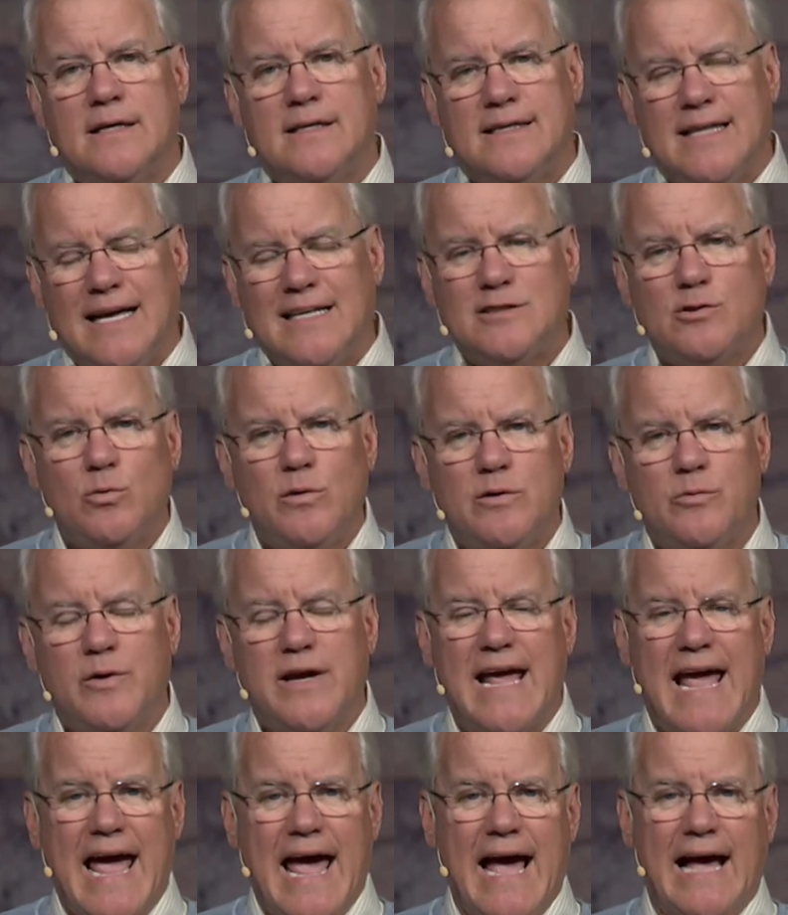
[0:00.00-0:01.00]
That's when
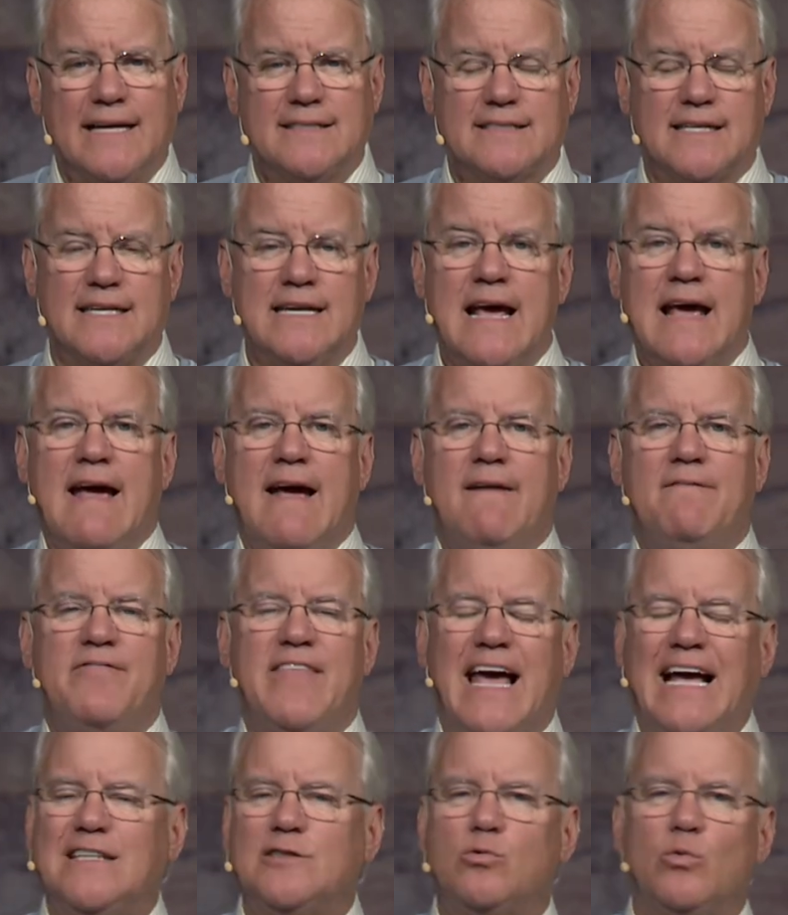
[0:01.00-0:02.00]
we ask, and
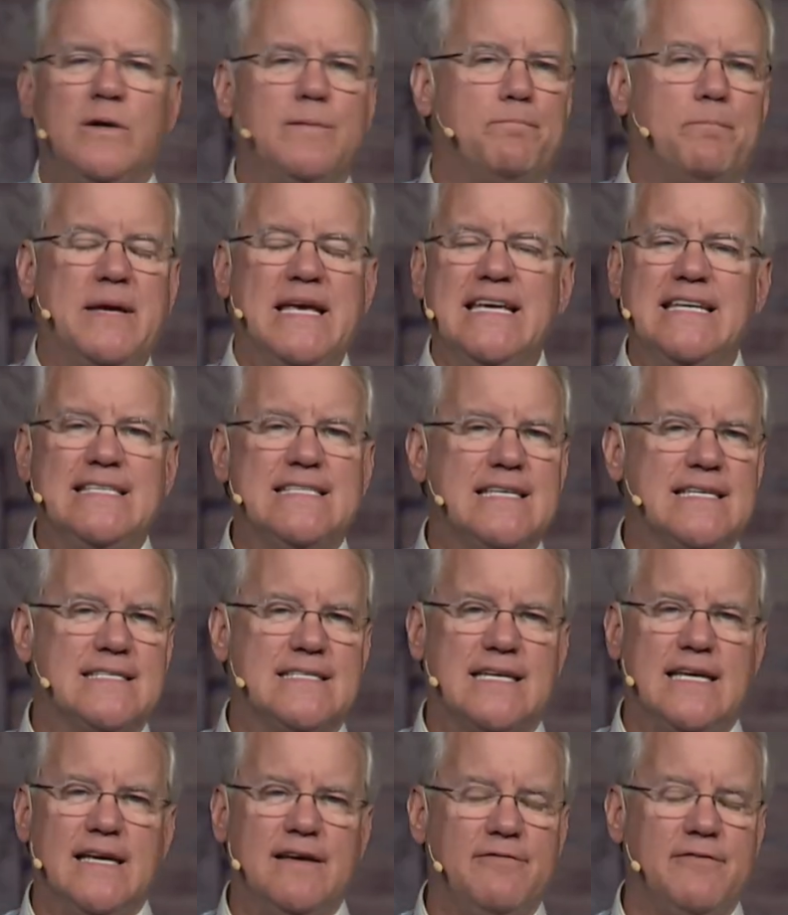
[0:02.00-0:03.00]
that's when peace is
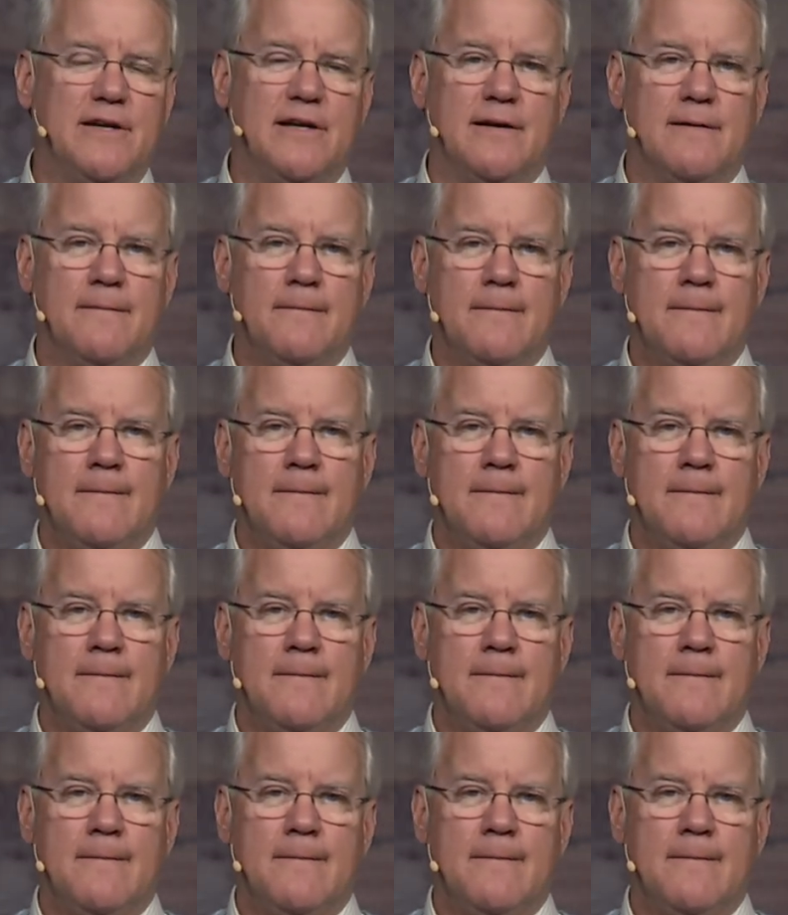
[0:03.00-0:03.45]
given.